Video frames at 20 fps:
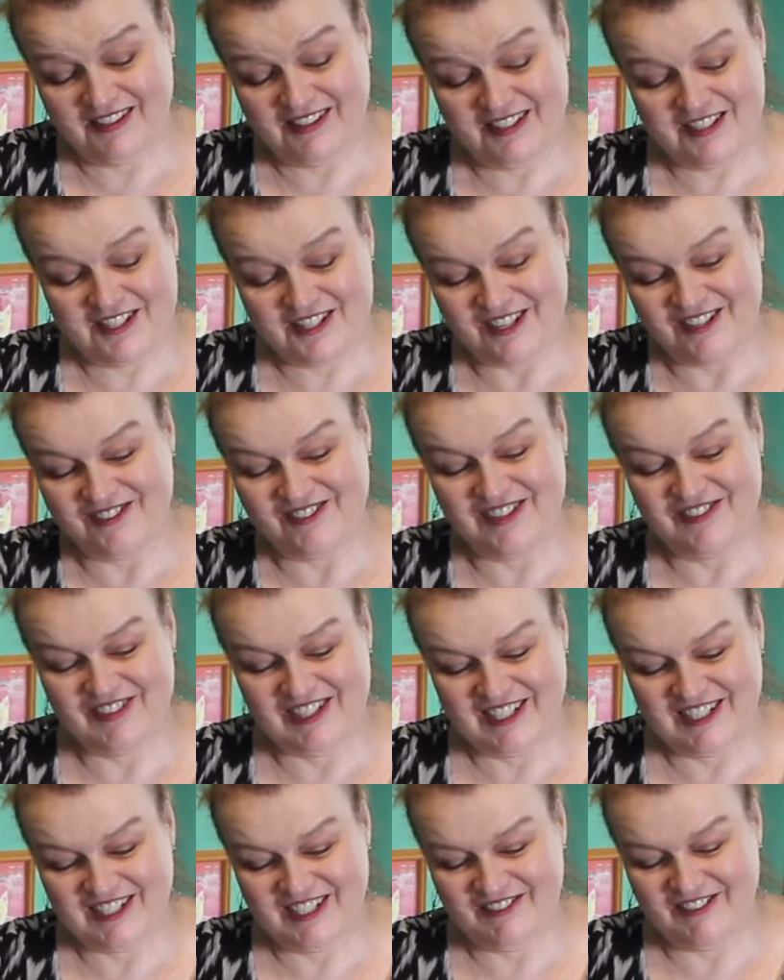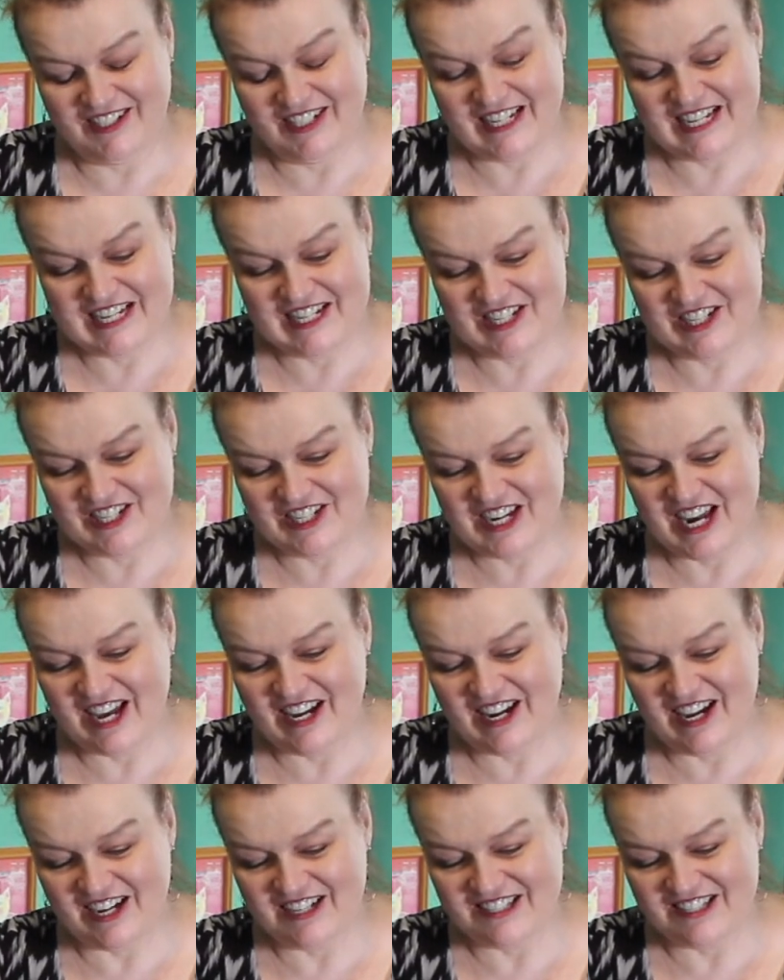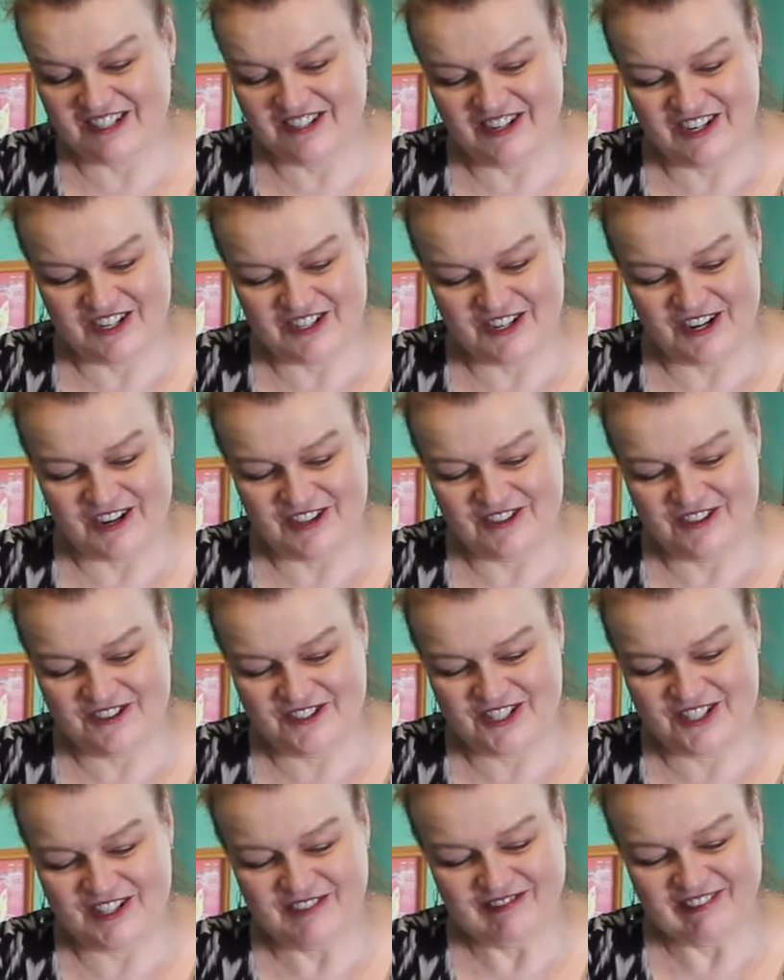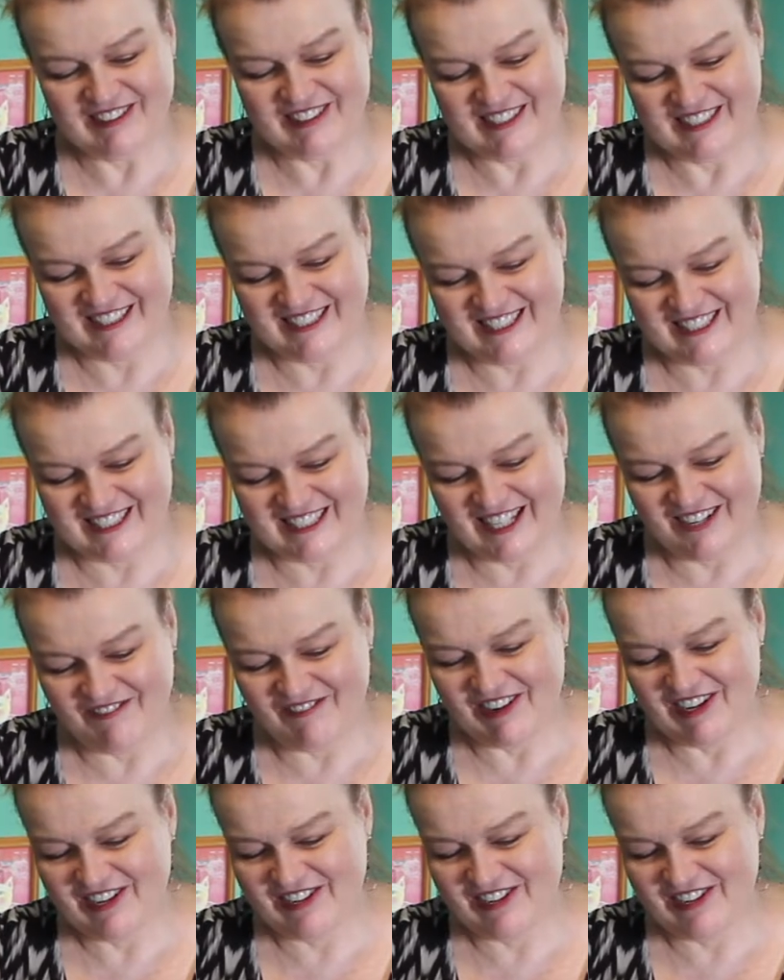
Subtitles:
So we want to give a nice shout out to her other siblings, my